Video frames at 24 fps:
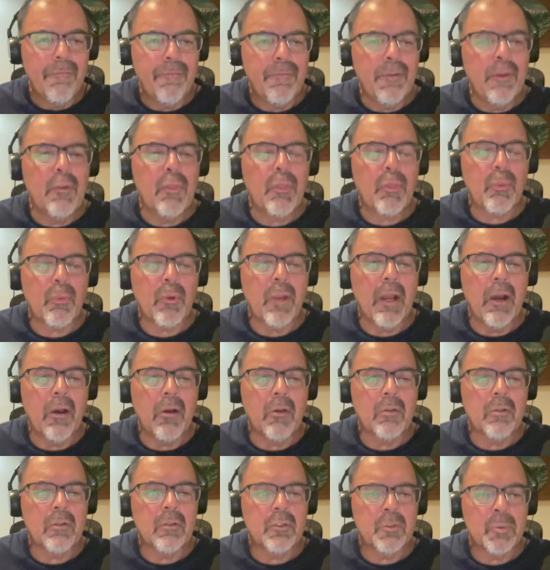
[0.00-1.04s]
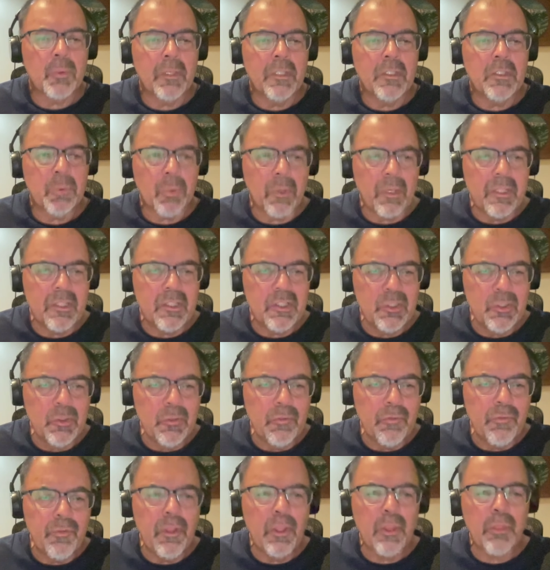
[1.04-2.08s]
fifth round 2022
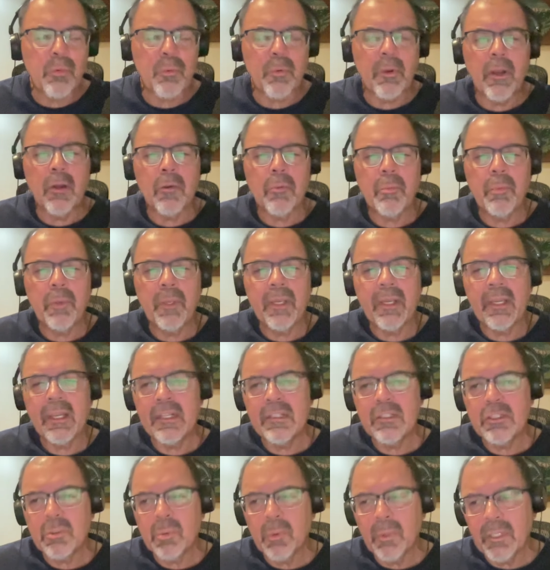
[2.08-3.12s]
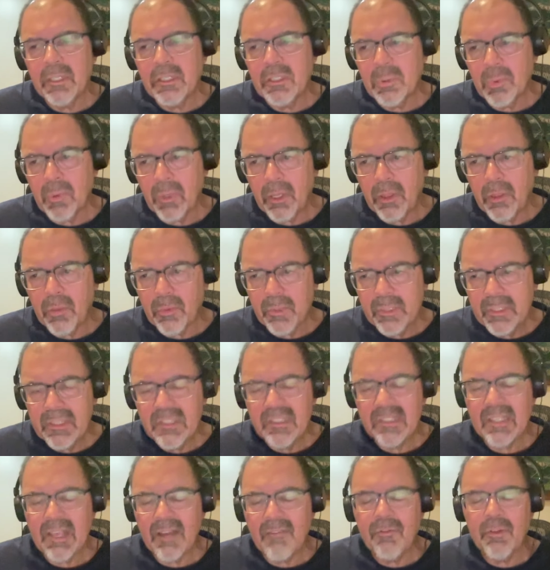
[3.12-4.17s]
fifth round pick and 2023
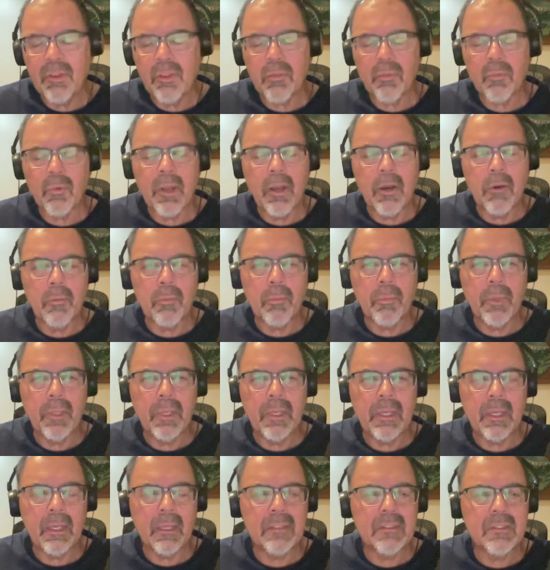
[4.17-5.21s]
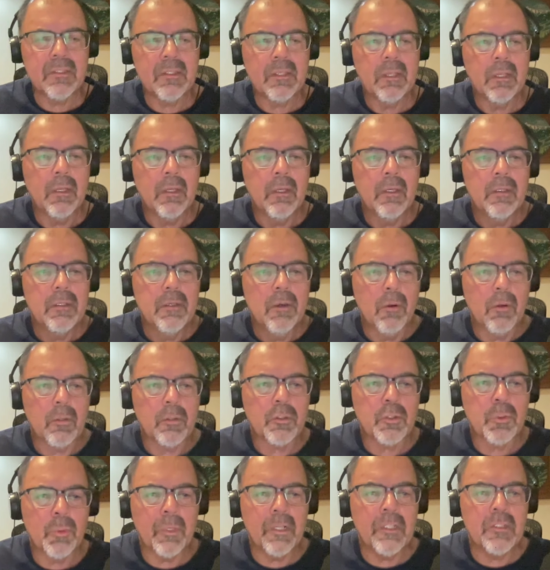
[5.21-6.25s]
seventh round pick or
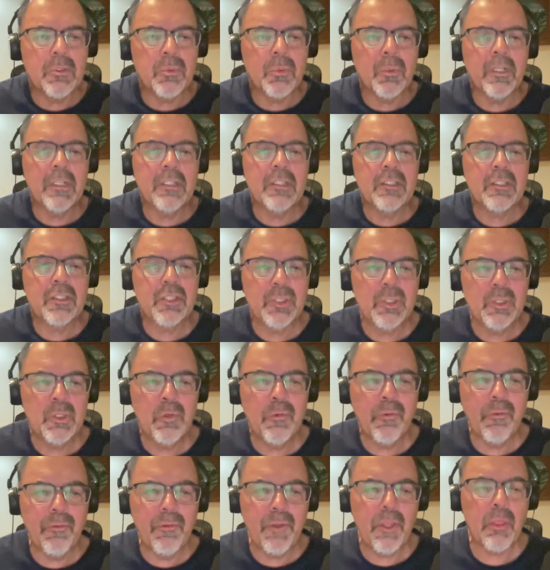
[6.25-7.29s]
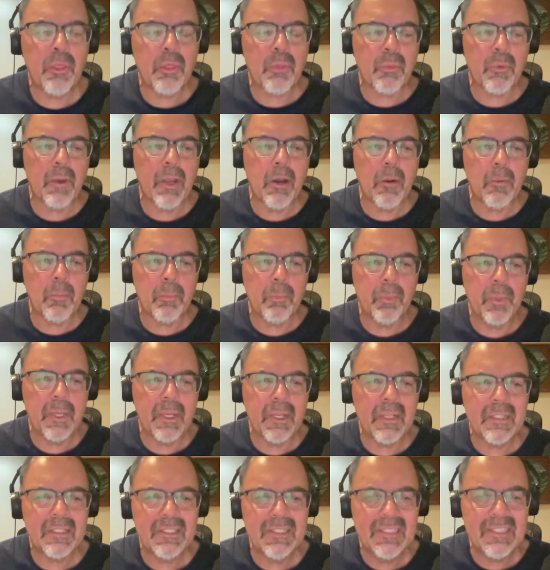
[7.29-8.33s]
2022 fifth round
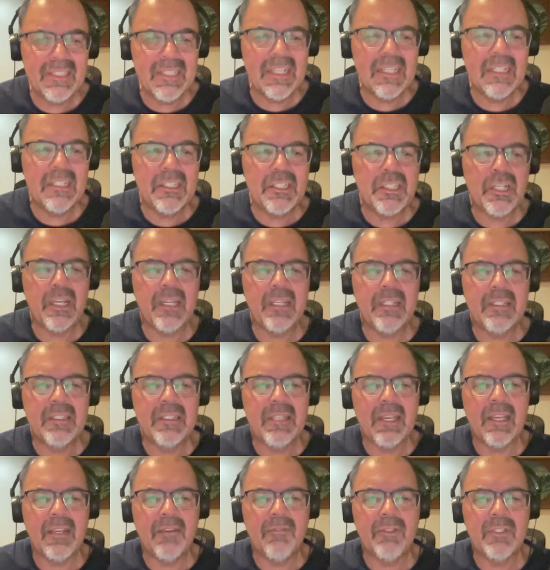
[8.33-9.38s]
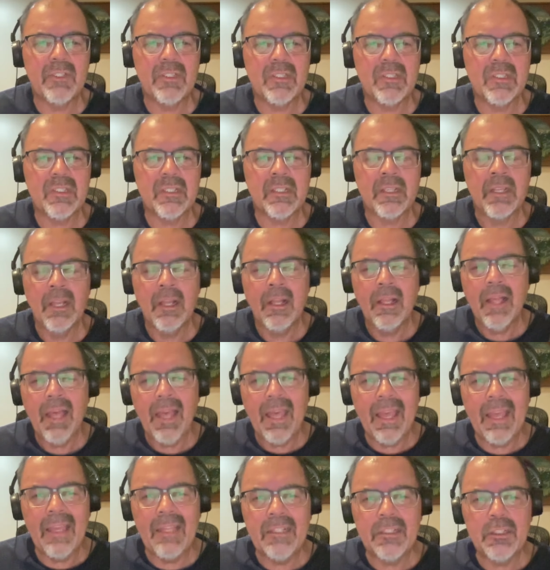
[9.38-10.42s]
pick DJ Davidson
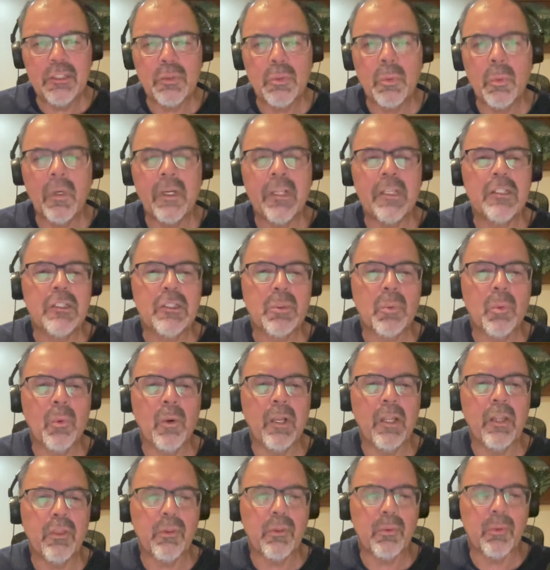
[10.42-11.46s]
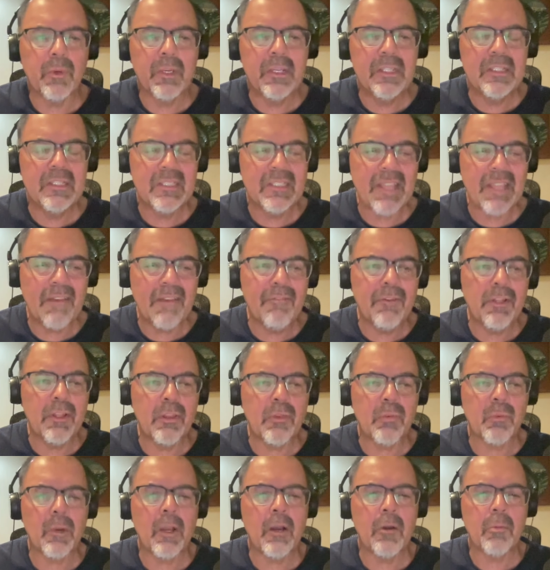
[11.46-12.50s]
and 2023
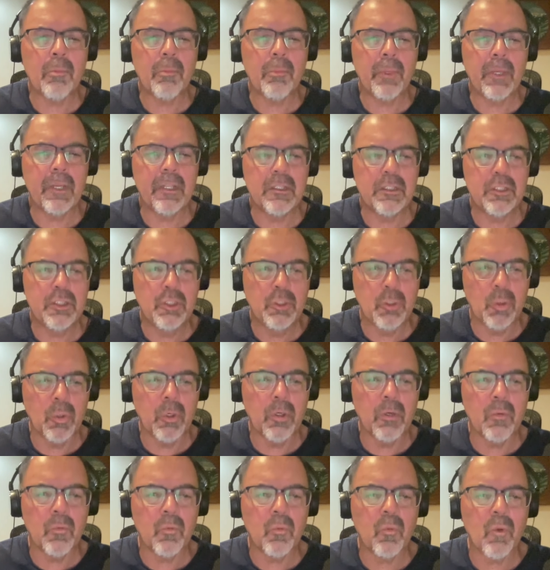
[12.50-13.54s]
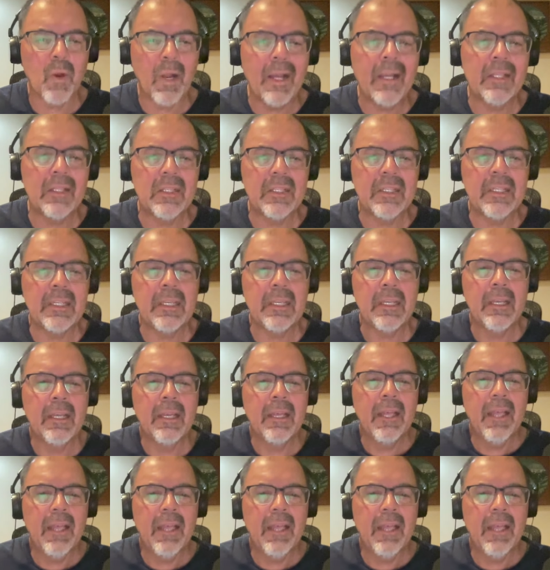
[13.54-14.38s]
seventh round pick Jordan Riley